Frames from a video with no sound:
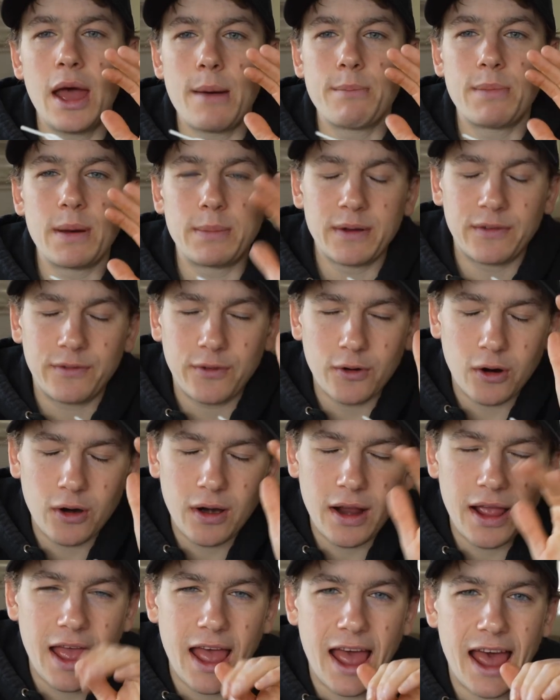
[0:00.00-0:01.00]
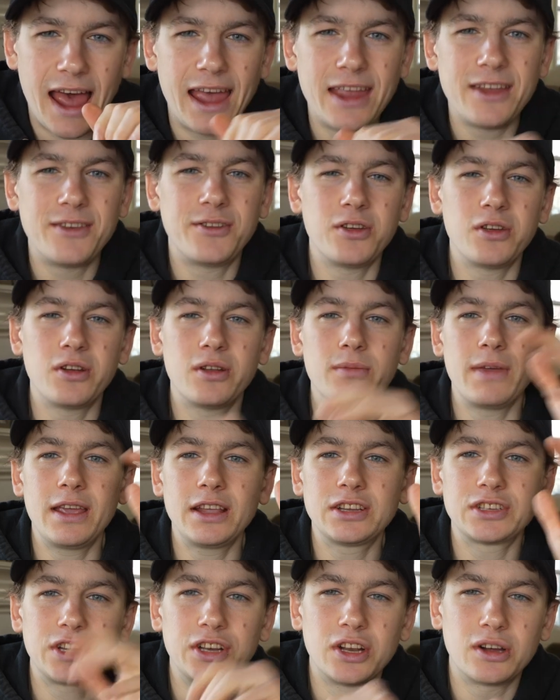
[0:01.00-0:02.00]
But before I do, to
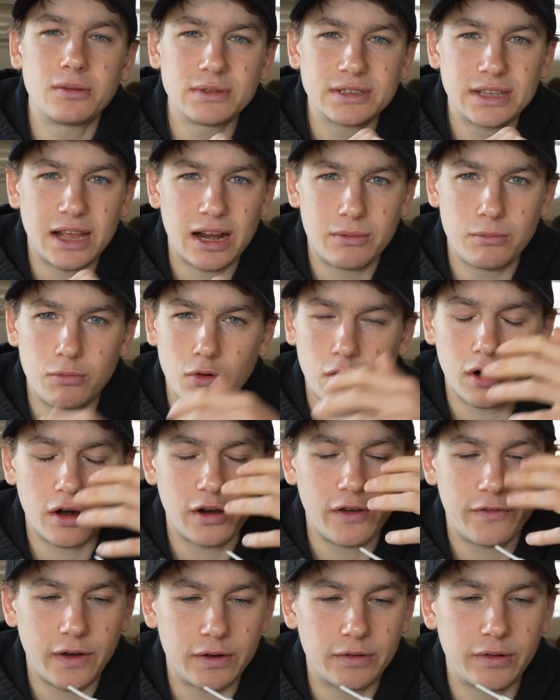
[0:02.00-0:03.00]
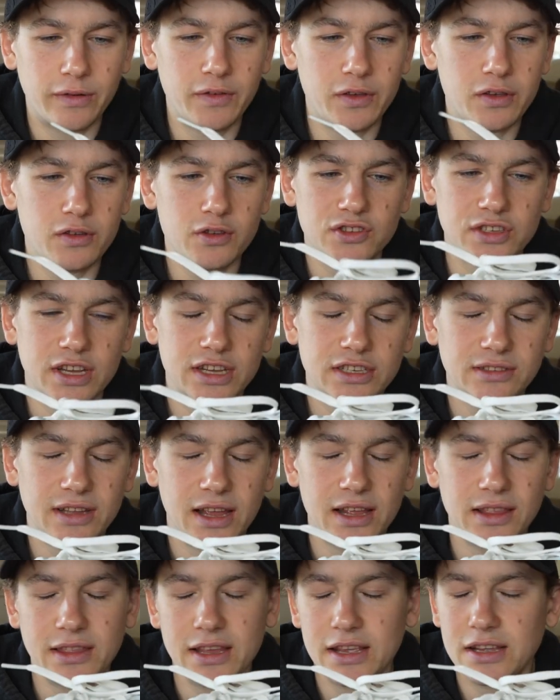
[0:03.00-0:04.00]
make sure you don't miss out on more fun reviews just
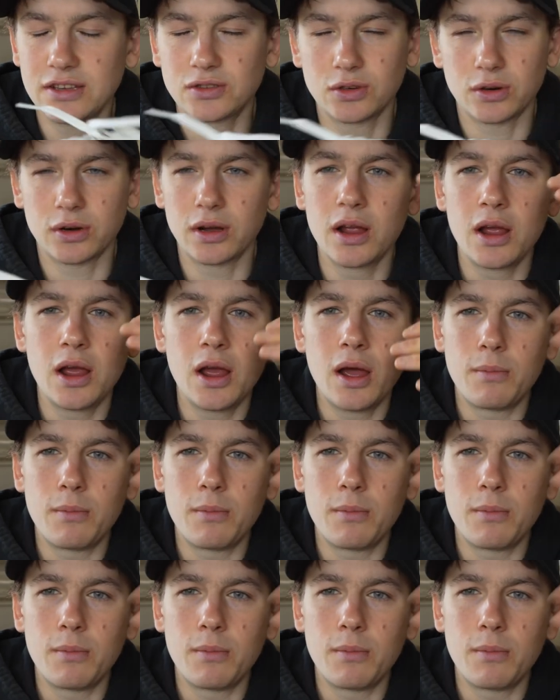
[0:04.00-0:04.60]
like this or